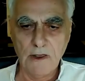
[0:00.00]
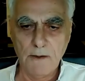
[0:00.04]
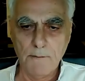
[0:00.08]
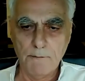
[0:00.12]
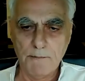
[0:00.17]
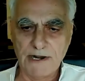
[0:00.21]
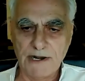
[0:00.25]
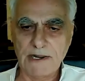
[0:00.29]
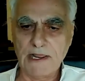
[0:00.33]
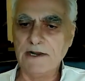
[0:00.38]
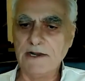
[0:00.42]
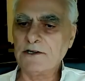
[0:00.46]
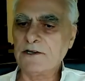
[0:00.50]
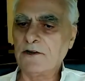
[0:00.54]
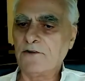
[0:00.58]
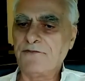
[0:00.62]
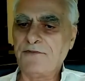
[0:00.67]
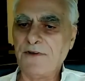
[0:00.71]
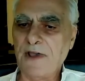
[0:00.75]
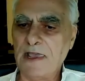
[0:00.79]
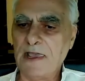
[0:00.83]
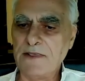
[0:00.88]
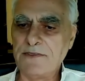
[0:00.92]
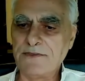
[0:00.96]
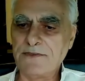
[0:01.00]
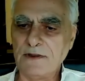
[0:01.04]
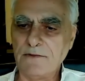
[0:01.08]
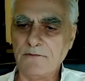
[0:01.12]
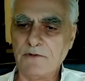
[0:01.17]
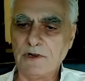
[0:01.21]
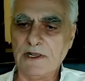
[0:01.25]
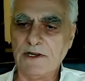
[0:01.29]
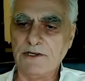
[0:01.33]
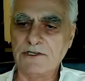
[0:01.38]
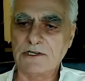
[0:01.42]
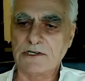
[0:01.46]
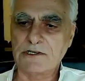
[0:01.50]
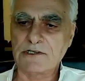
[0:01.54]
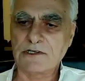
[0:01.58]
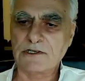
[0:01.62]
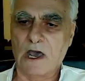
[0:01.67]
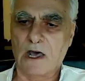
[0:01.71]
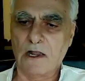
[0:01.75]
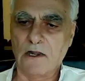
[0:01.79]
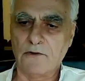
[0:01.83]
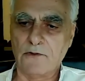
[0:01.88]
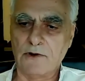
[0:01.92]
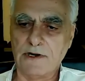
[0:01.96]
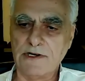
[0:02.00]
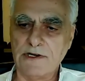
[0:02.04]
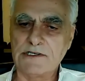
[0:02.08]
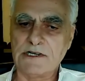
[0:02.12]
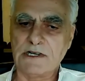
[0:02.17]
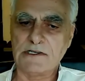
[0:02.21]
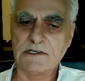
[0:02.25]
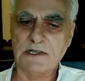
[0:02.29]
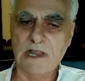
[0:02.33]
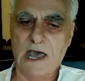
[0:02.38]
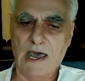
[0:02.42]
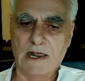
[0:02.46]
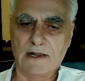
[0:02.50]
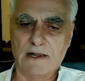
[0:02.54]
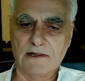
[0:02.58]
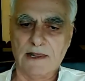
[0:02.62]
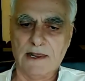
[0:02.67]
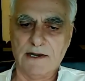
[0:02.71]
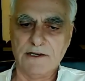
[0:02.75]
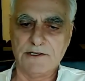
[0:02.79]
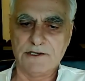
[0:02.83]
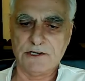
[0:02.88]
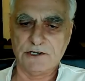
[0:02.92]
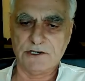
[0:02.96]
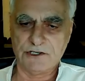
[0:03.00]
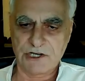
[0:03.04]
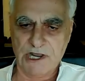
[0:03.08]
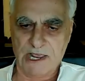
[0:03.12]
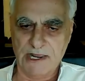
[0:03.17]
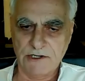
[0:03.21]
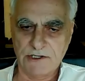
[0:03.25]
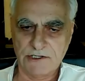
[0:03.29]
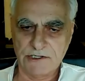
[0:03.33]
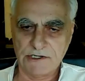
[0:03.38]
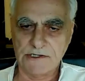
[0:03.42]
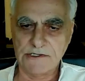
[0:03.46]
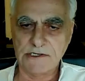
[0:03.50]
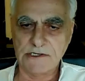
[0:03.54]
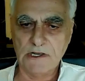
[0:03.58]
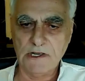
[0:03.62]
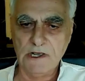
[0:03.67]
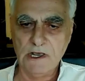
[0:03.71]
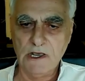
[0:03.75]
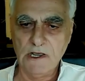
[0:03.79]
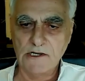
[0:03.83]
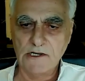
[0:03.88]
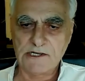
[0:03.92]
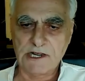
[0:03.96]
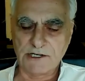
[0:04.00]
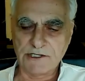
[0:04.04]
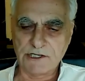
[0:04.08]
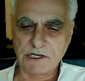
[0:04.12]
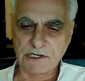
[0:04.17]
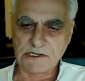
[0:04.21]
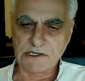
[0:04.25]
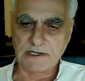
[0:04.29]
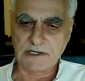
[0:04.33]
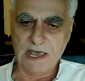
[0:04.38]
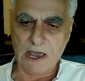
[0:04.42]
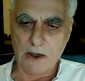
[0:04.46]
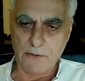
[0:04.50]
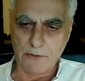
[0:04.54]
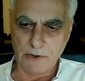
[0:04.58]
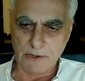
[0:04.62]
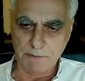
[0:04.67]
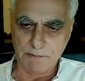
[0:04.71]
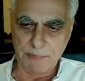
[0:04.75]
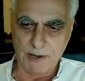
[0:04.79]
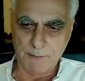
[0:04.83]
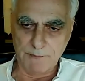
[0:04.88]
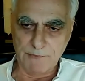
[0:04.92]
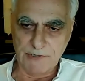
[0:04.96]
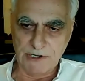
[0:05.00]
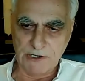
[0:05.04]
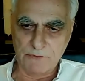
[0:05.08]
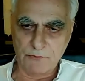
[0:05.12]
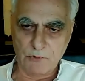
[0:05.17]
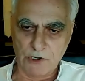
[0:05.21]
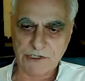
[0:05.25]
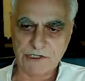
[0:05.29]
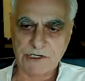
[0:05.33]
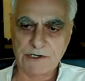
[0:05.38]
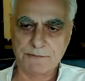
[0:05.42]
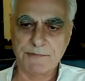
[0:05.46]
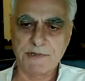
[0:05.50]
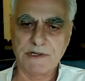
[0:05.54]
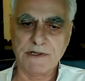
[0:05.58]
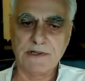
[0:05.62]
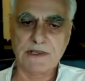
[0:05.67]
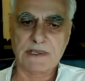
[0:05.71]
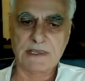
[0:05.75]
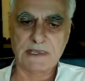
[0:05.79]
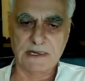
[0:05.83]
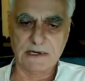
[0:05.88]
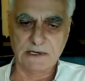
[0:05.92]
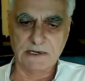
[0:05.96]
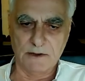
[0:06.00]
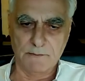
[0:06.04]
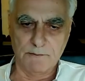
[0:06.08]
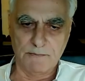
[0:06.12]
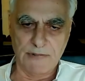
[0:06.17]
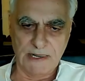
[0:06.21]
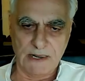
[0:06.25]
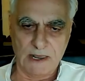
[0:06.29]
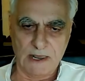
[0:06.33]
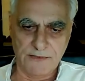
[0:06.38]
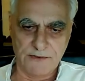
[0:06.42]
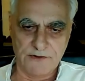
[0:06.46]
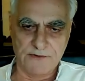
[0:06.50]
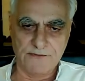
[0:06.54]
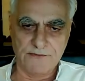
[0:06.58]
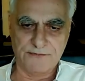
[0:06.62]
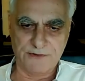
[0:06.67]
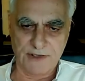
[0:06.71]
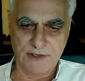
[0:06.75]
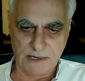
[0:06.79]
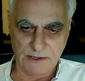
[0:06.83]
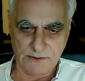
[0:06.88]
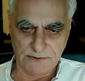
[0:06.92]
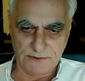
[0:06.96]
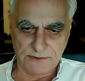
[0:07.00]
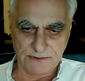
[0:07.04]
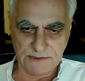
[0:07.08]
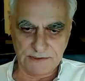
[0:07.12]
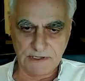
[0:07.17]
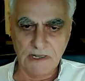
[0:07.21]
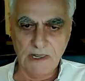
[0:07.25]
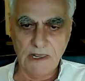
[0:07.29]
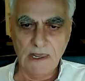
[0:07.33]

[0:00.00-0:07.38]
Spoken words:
But interfaith and religious tolerance has not led to changes such as allowing public worship in the kingdom by other faiths